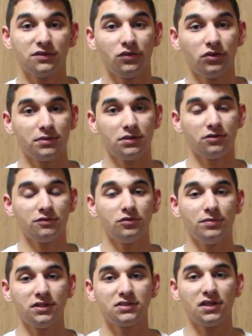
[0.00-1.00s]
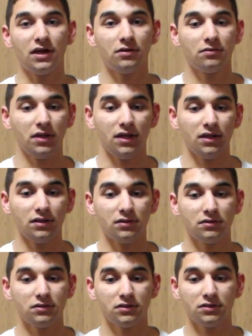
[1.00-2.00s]
I've only been here a few months now,
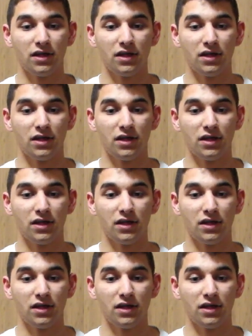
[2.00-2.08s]
and